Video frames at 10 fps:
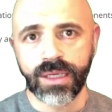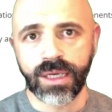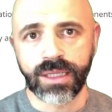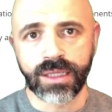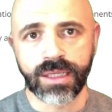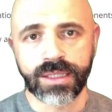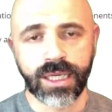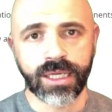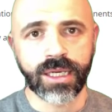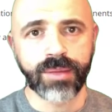And
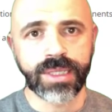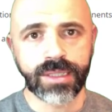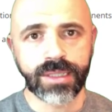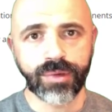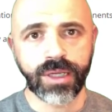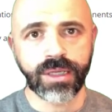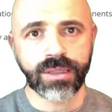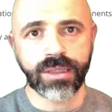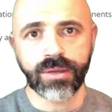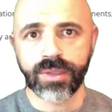selling an amazing
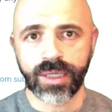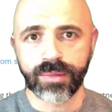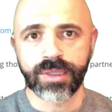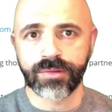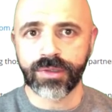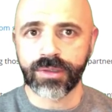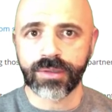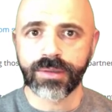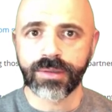product, it will not be difficult.